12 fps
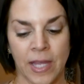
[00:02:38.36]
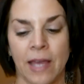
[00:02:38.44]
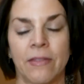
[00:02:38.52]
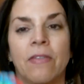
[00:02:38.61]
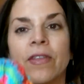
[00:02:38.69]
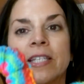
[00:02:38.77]

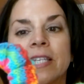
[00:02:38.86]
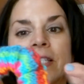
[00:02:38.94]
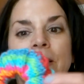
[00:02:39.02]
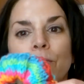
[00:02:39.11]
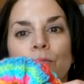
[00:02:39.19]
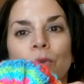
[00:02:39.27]
and then this is
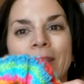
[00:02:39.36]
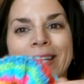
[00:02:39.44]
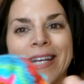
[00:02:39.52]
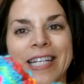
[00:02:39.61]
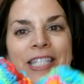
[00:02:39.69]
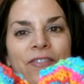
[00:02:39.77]
some really
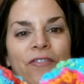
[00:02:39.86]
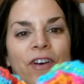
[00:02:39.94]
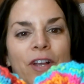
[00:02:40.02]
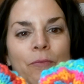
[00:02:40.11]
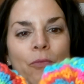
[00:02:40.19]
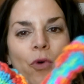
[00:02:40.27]
nice,
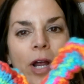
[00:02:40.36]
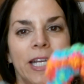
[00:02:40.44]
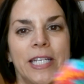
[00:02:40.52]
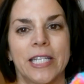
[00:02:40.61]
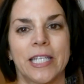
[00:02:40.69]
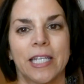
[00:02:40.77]
fun,
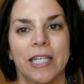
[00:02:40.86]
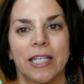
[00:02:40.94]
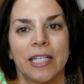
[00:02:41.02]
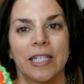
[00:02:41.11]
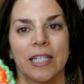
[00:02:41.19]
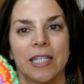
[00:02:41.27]
bright,
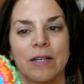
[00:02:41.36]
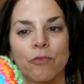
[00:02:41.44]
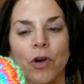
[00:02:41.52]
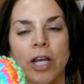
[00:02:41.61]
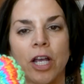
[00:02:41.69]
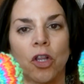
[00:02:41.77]

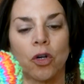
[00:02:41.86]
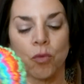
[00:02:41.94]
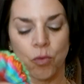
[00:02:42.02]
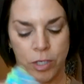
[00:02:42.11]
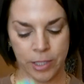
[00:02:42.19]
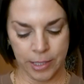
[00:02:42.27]
bright colored
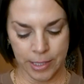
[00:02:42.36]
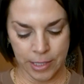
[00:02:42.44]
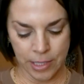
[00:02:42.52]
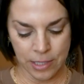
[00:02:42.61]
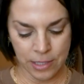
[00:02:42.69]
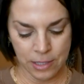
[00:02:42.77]

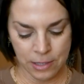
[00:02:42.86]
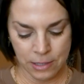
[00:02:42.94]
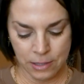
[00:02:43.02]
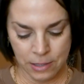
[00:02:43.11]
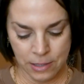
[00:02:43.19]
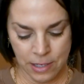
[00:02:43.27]
ones.
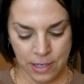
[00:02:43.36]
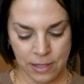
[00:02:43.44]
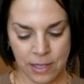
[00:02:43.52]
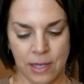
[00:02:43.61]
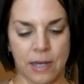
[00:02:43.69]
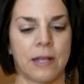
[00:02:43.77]
And
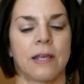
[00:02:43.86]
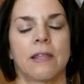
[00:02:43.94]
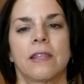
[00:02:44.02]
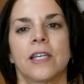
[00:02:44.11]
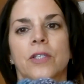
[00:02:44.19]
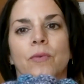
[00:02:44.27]
then
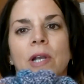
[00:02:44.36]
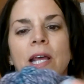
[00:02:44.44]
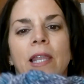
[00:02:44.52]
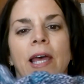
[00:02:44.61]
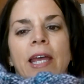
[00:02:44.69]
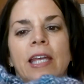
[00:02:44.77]
this one I
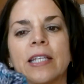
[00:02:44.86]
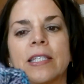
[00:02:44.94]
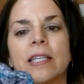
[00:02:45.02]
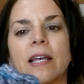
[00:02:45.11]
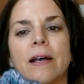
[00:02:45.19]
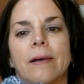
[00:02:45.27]
like.
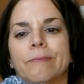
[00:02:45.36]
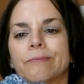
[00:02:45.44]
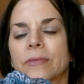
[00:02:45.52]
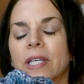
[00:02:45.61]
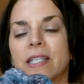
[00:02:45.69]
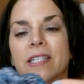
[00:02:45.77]
It's um,
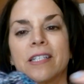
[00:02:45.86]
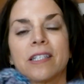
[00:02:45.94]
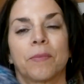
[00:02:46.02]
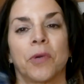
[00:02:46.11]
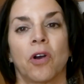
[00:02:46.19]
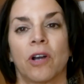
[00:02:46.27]
it's just
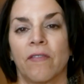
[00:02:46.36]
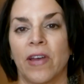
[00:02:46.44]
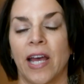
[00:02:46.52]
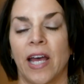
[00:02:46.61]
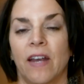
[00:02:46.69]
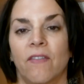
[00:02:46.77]
some yarn I've
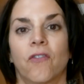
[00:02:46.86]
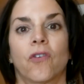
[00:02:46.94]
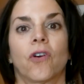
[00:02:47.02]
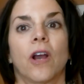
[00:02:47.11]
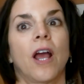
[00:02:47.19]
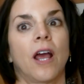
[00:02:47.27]
had
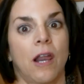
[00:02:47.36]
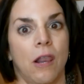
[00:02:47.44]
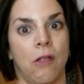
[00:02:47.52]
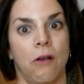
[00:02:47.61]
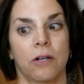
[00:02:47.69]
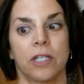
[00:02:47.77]
for a
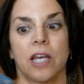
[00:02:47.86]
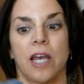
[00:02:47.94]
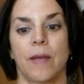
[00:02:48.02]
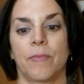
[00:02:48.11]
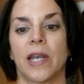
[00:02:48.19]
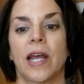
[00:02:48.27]
long
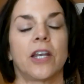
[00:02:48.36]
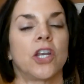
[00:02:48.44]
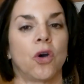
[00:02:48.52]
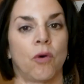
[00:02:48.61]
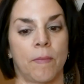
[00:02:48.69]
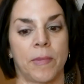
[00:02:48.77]
time that I
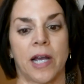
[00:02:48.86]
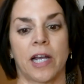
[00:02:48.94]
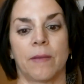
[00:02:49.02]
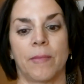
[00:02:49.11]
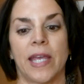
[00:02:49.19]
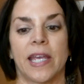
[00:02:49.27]
know I'm not
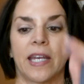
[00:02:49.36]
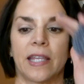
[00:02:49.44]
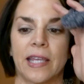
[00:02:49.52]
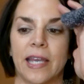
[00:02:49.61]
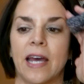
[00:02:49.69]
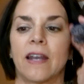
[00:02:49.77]
going to make
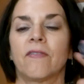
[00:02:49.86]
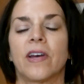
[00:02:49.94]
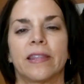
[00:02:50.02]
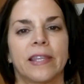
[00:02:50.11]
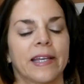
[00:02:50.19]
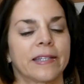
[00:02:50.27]
anything out of. I
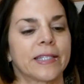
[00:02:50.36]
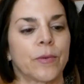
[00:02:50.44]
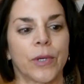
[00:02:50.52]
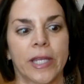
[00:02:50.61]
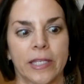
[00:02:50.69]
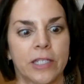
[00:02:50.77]
think
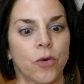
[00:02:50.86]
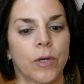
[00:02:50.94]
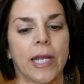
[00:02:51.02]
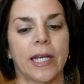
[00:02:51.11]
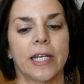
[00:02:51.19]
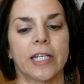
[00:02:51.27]
someone
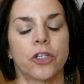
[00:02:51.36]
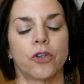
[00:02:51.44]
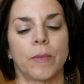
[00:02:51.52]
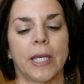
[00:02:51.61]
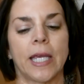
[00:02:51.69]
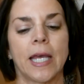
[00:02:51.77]
donated it to
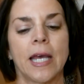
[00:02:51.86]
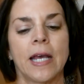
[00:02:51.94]
me.